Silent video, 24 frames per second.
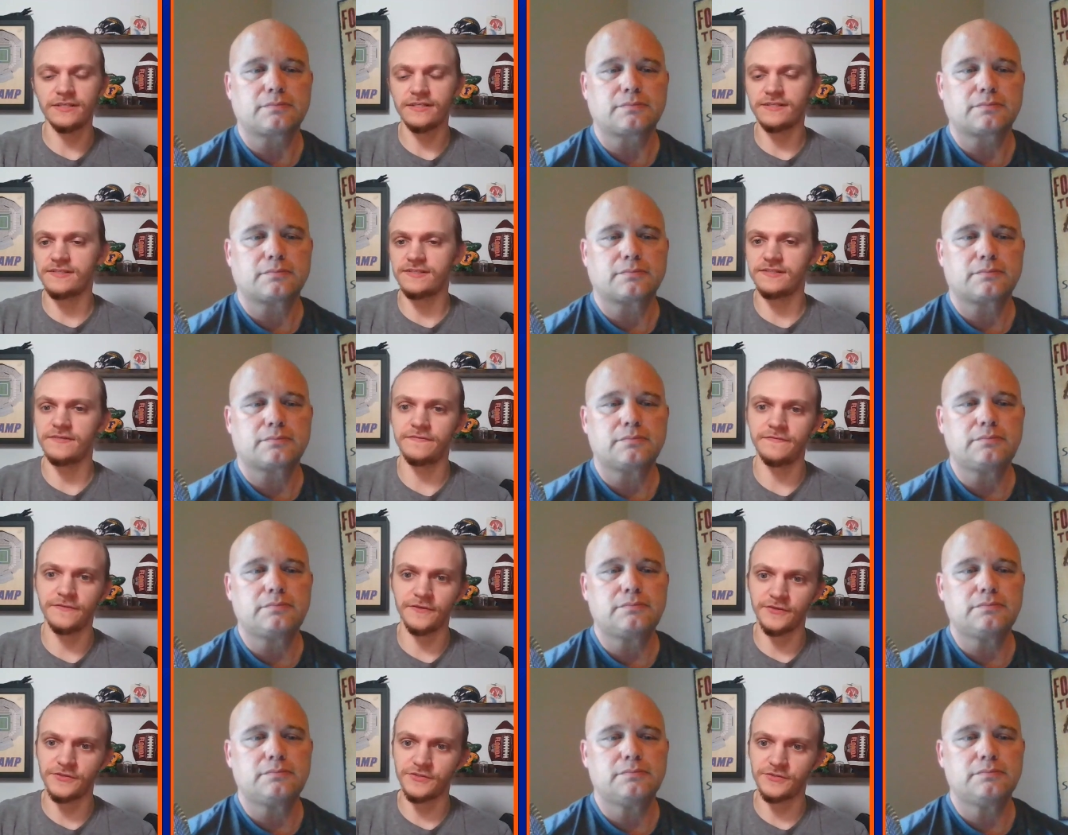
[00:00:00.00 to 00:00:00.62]
Speaker 1: is the
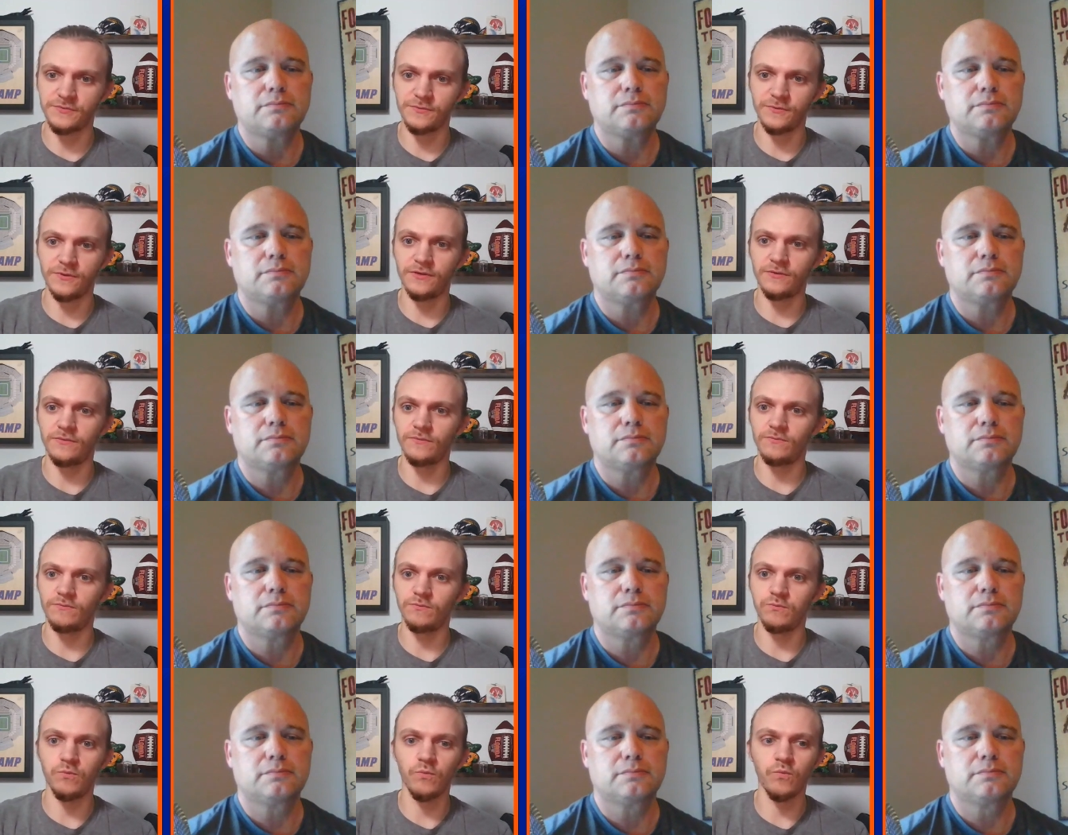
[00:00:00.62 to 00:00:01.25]
first
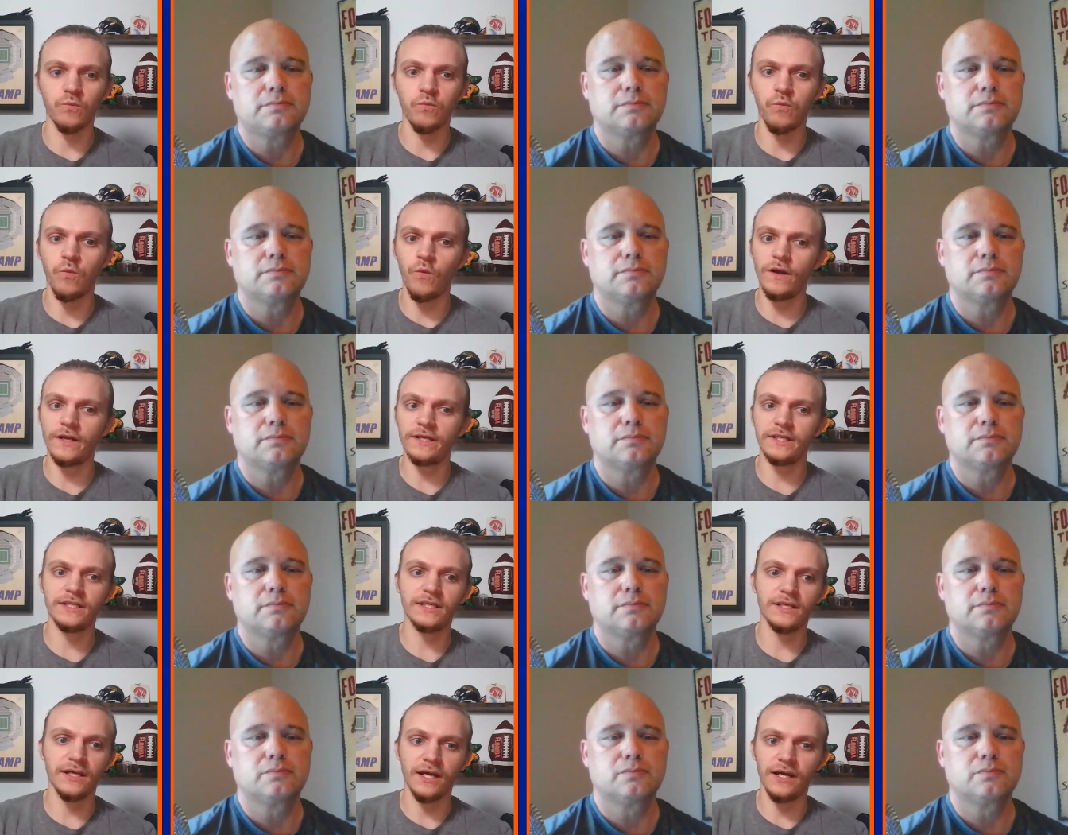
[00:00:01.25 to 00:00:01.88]
one.
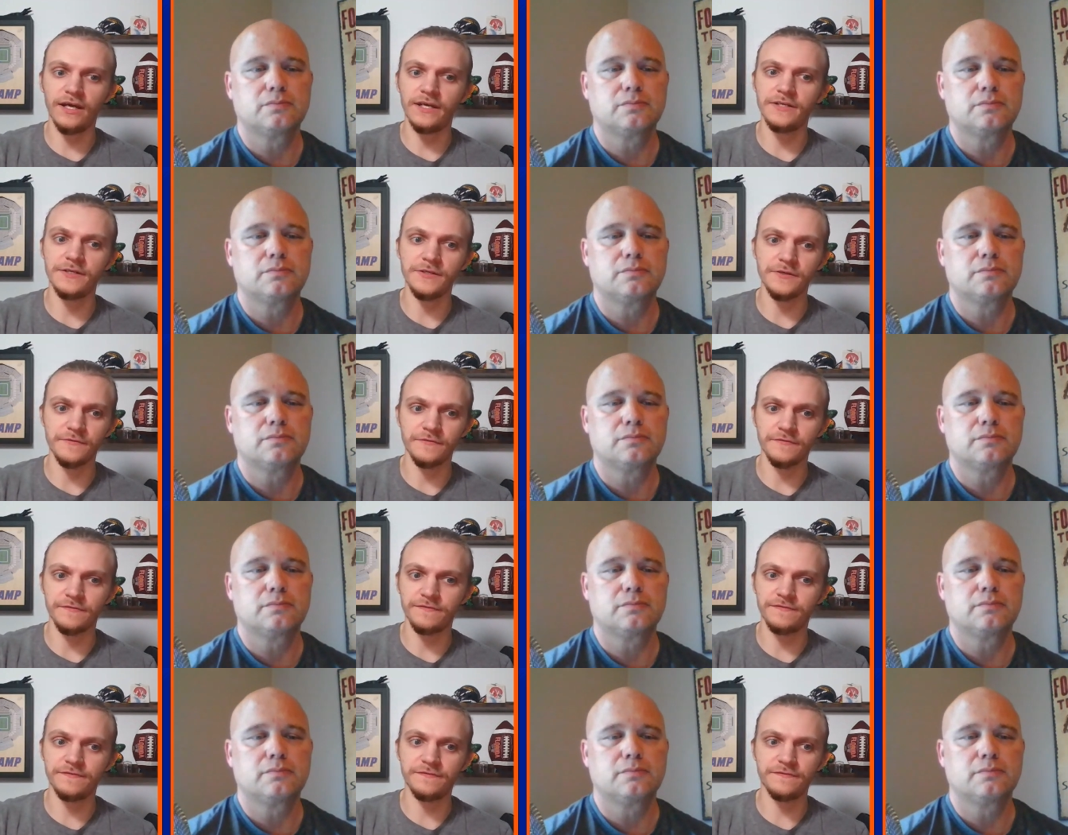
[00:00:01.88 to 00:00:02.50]
What kind of